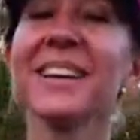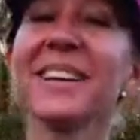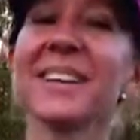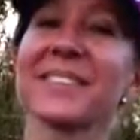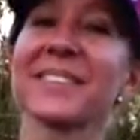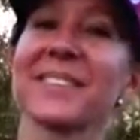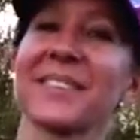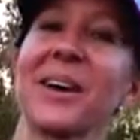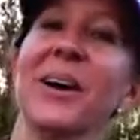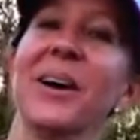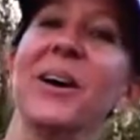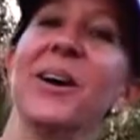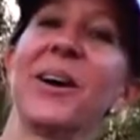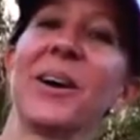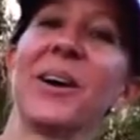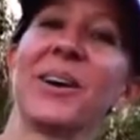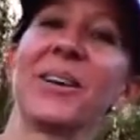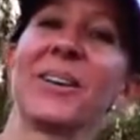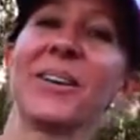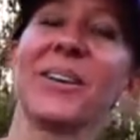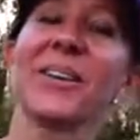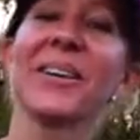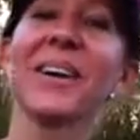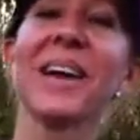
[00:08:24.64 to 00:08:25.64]
so
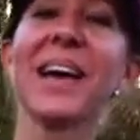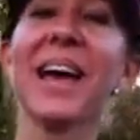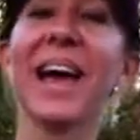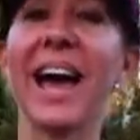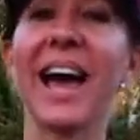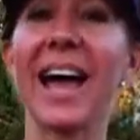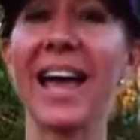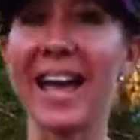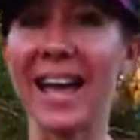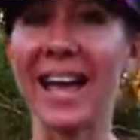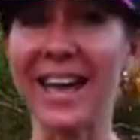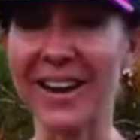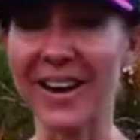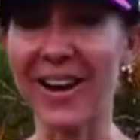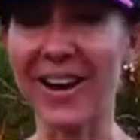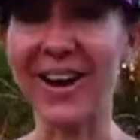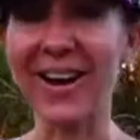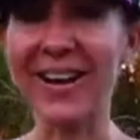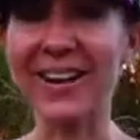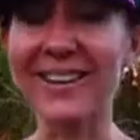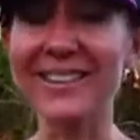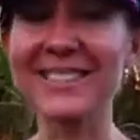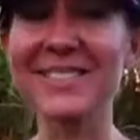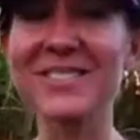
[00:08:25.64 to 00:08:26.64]
it
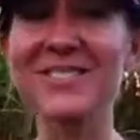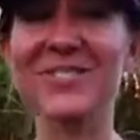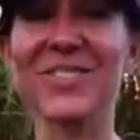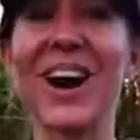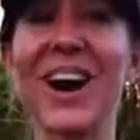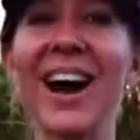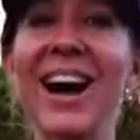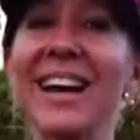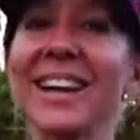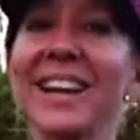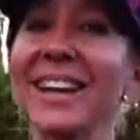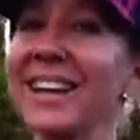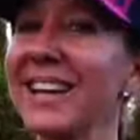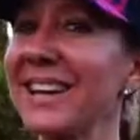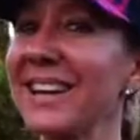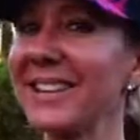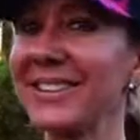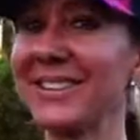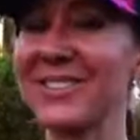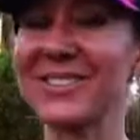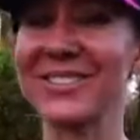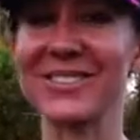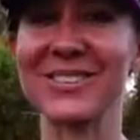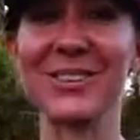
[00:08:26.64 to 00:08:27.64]
all's fine
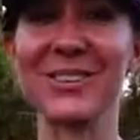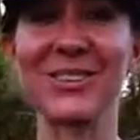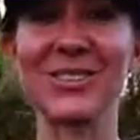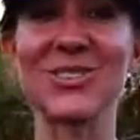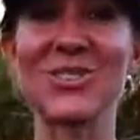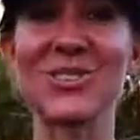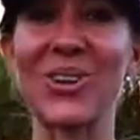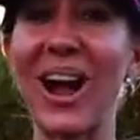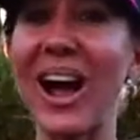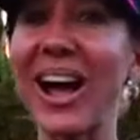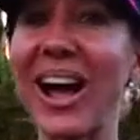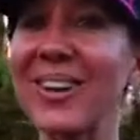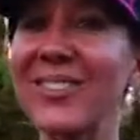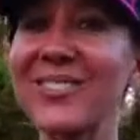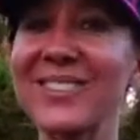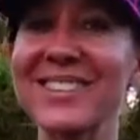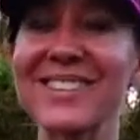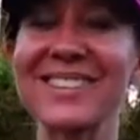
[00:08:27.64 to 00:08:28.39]
still drives.